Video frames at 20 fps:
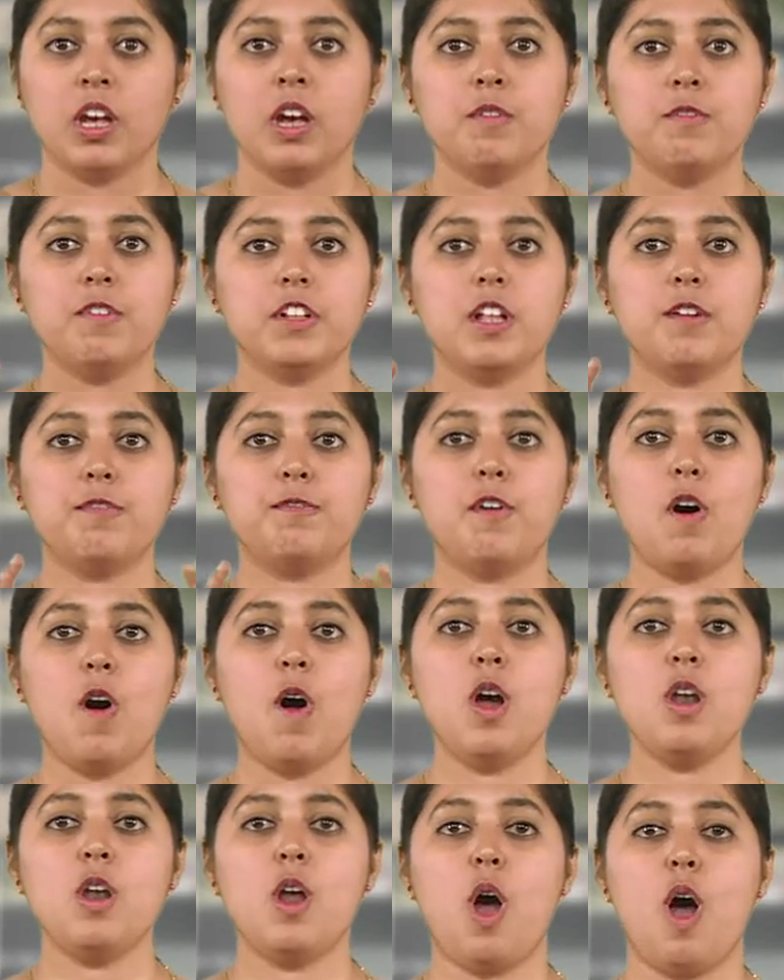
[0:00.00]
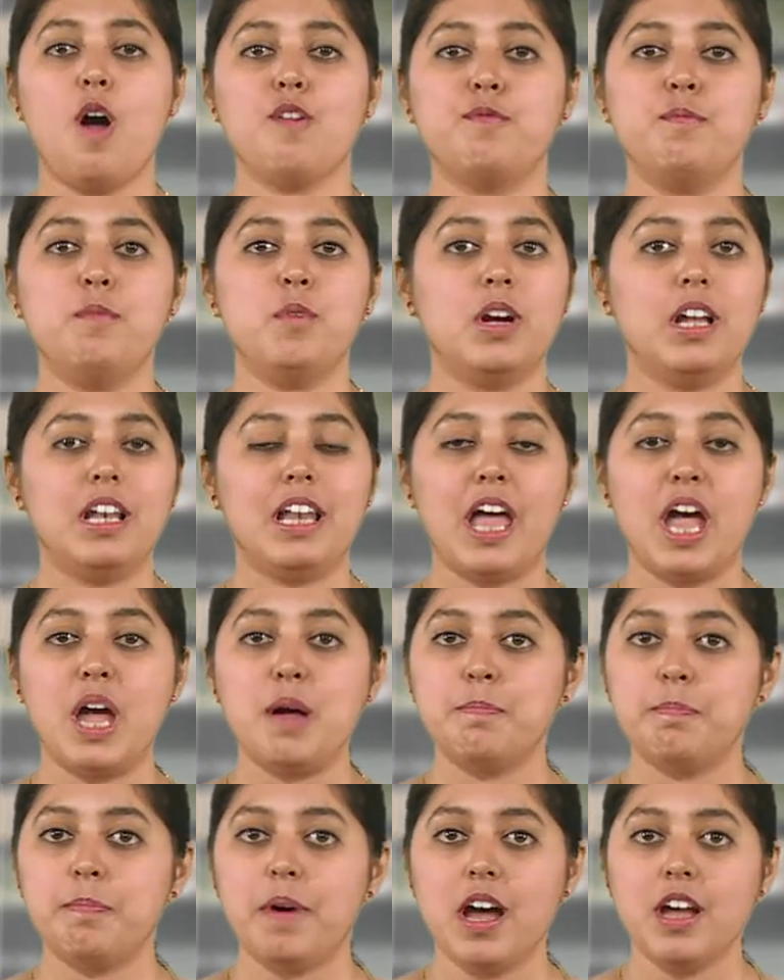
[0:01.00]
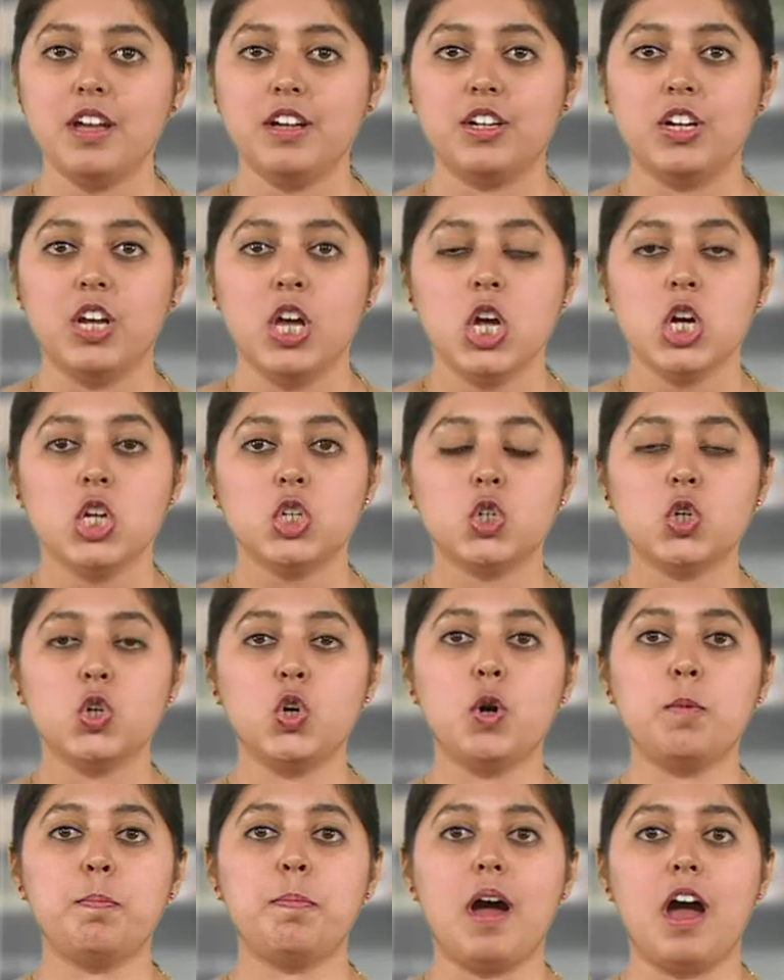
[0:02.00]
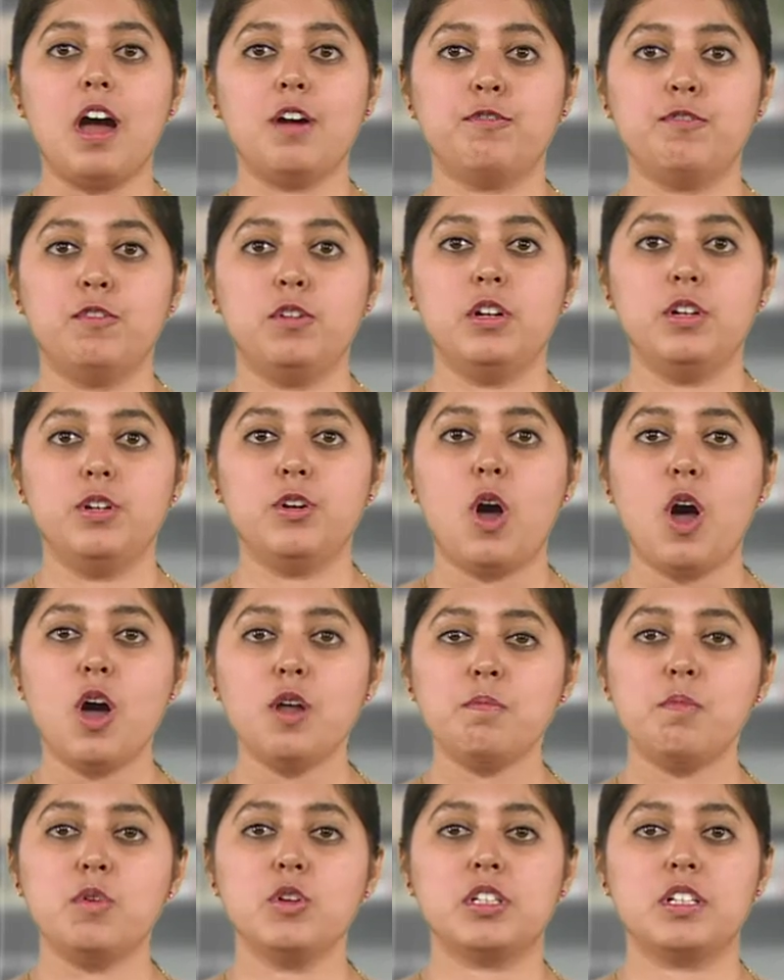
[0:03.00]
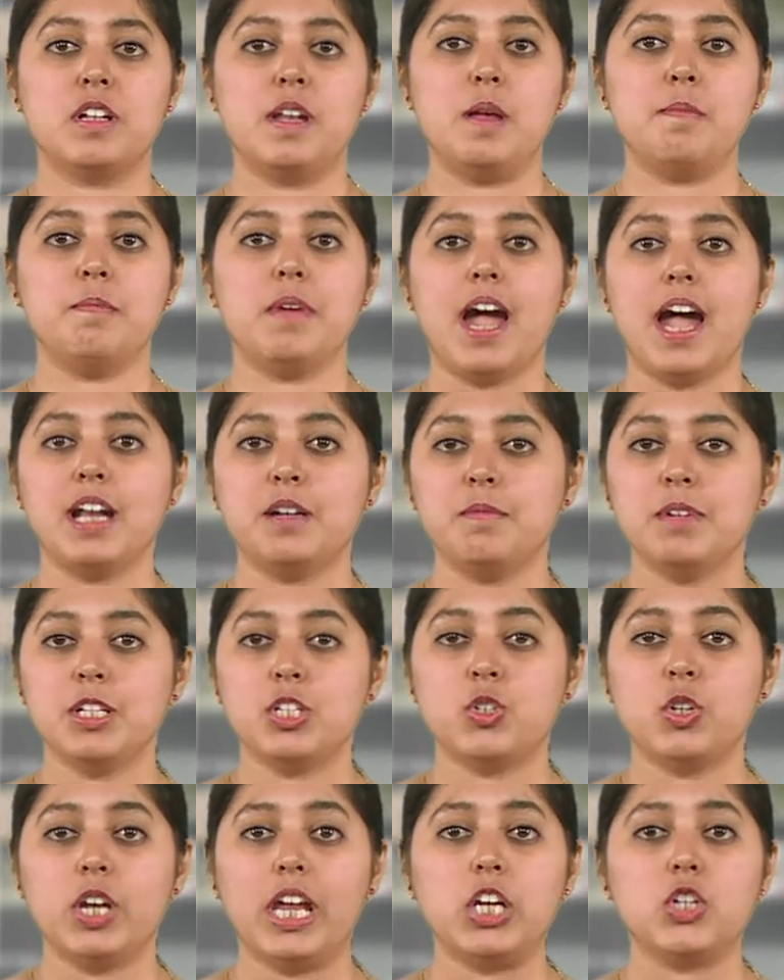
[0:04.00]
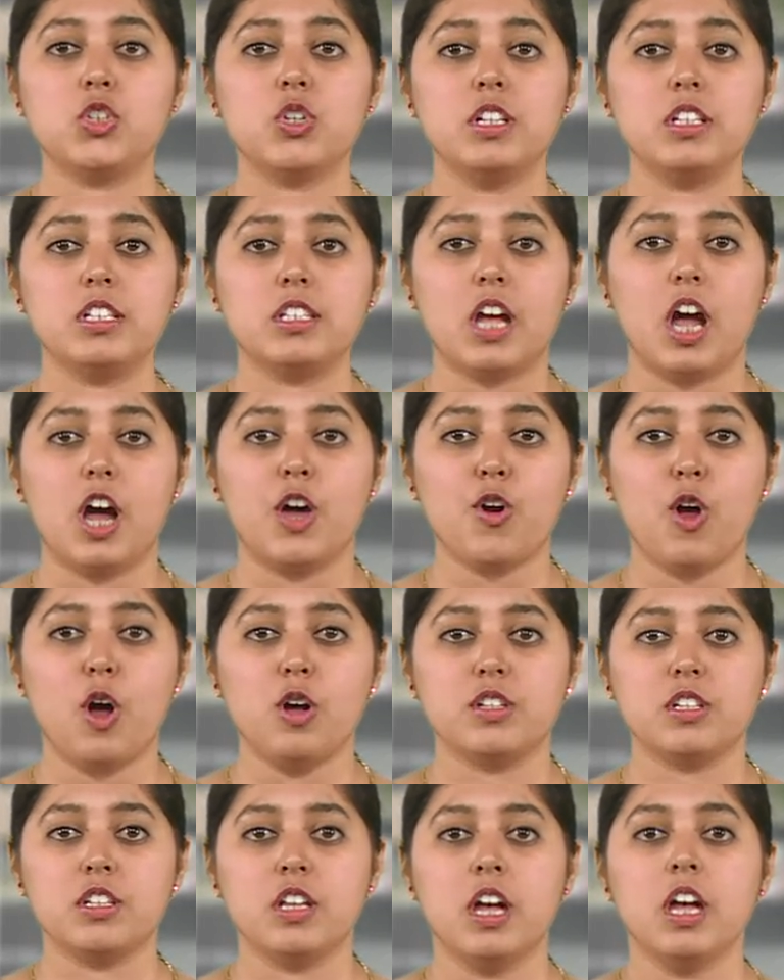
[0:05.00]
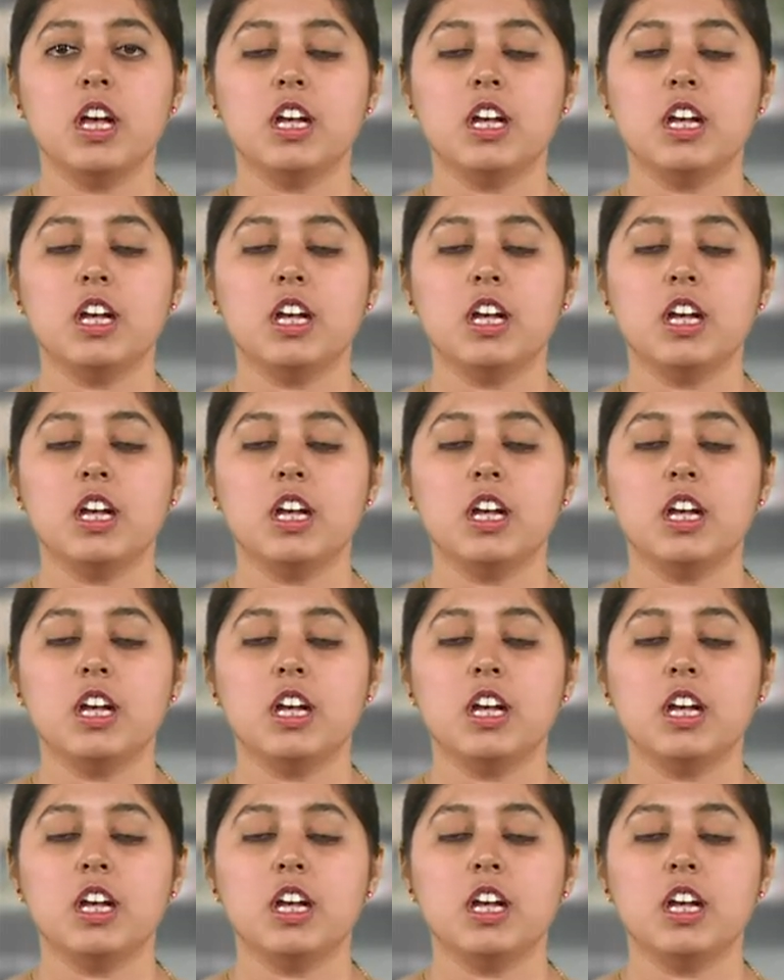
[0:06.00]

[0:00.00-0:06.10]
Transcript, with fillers: With the fall of Mughal Empire, two powerful non-Muslim administrations arose.